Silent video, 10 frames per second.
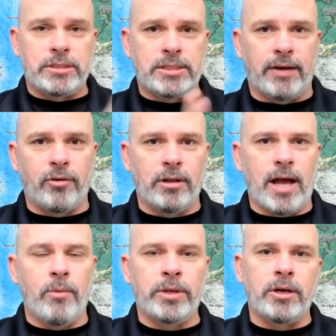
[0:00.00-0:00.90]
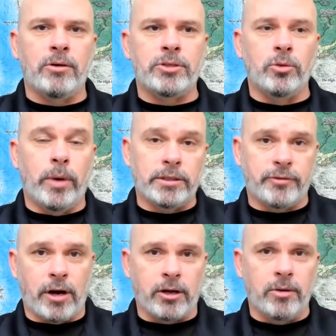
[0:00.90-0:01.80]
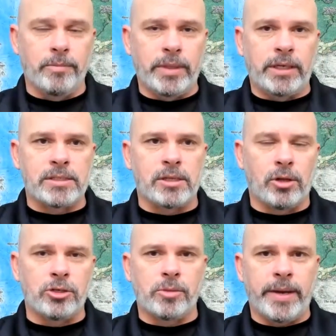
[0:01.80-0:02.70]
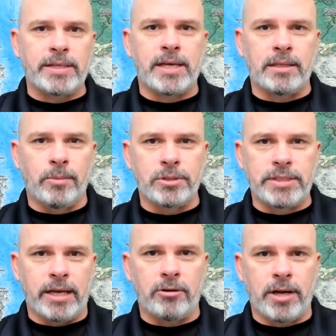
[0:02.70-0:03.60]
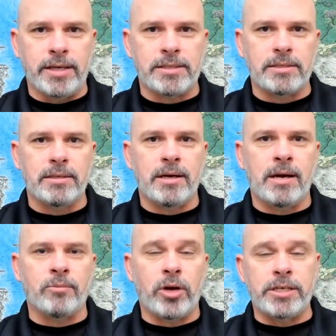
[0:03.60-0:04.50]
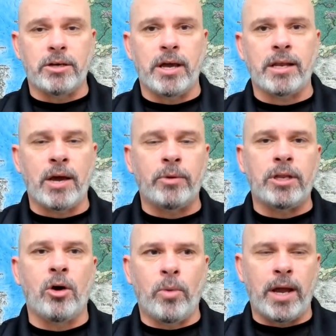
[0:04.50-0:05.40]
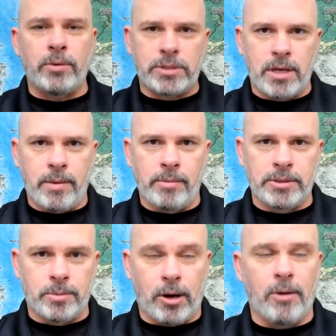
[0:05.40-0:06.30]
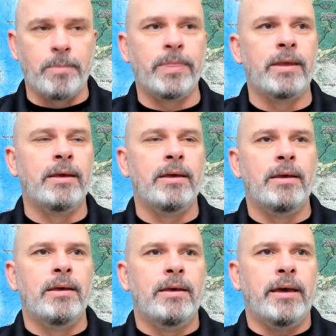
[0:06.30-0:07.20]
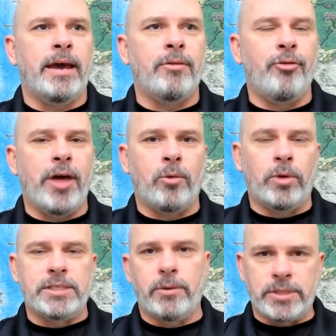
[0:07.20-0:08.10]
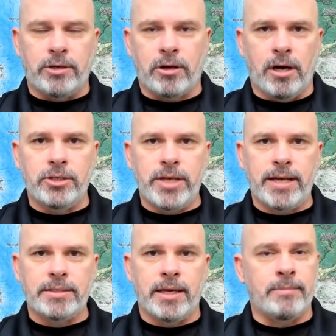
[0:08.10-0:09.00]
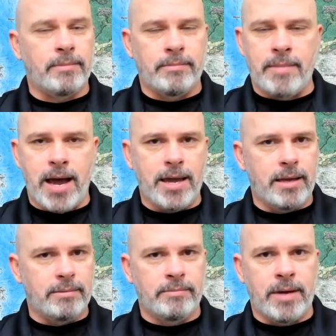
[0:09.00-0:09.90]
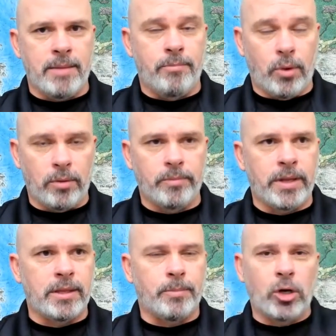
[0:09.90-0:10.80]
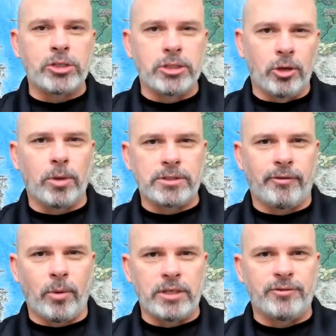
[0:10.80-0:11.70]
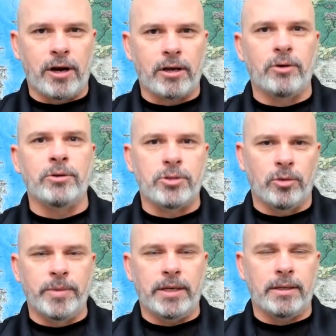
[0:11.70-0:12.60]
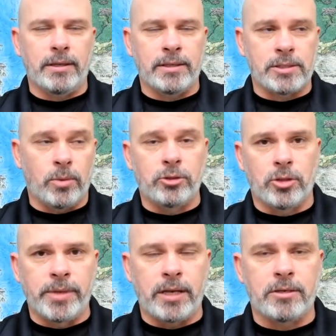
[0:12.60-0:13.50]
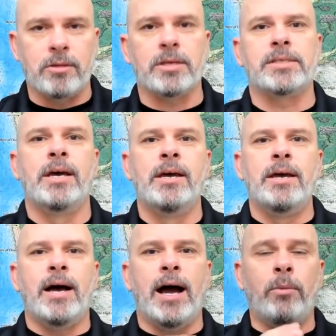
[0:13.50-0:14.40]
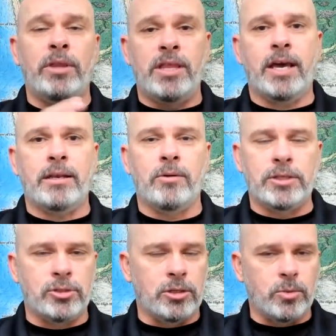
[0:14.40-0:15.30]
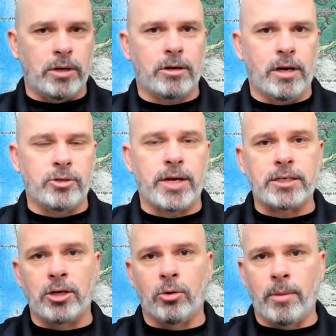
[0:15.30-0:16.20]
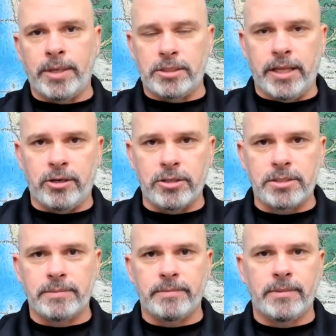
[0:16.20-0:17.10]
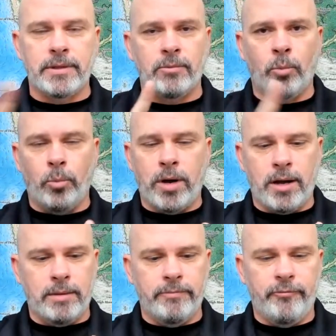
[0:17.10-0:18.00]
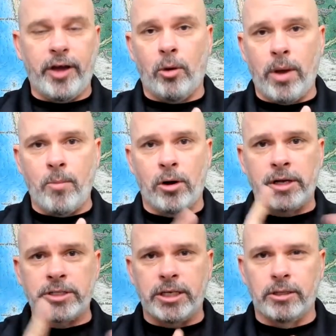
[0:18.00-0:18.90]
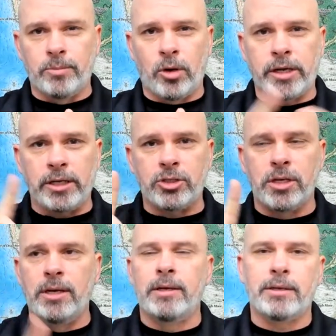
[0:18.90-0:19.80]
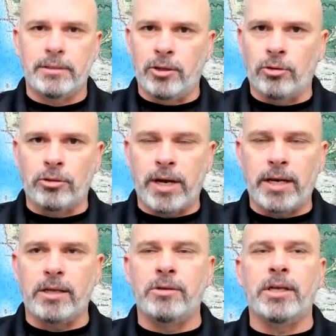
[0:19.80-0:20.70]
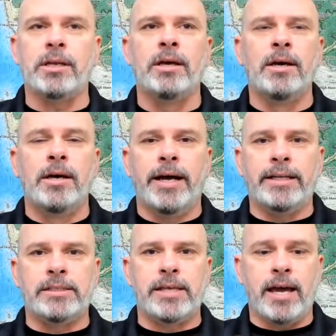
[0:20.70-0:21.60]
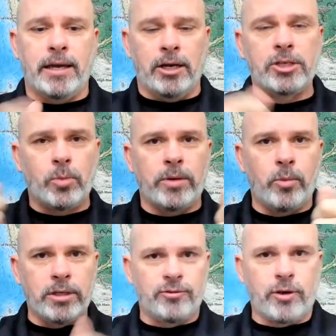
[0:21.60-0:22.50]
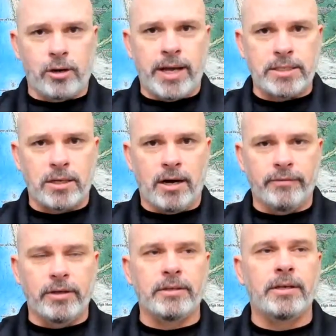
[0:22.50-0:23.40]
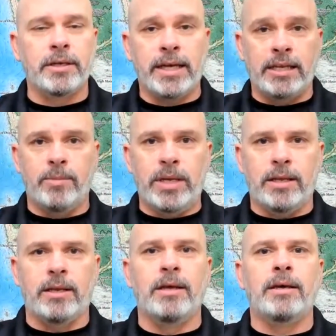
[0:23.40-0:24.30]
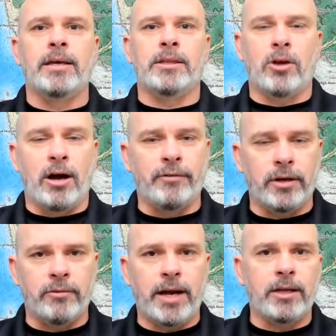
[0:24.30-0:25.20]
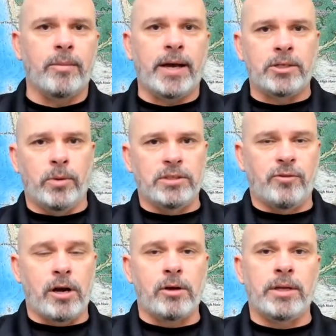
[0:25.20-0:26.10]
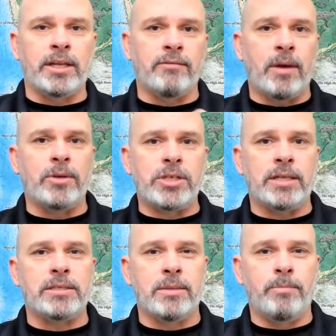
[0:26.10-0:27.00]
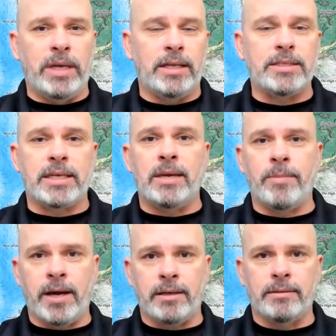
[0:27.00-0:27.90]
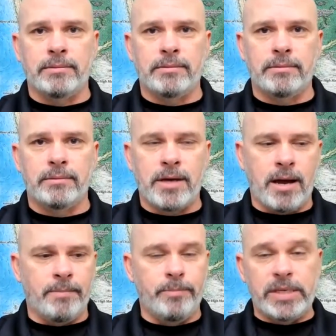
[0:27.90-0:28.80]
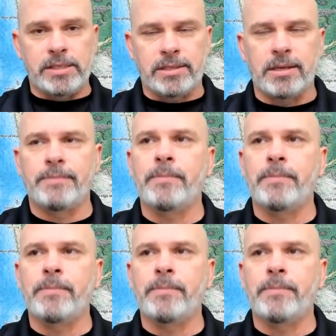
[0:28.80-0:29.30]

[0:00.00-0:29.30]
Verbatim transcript: several, I would go to Wells Fargo because the larger banks had the most standardized um, criteria, and I would know what I was able to borrow. And then once I was under contract, and my my broke my the person who works for Wells Fargo who told me is the one who told me how to do this. I would then, as soon as we're under contract, go to a bunch of lenders, uh, Fairway Mortgage, Guild Mortgage, local credit union, and say, "Here's what Wells Fargo has to offer. Can you beat it?" get their offer in writing, go back to Wells Fargo and give them a chance to beat it to keep my um, business.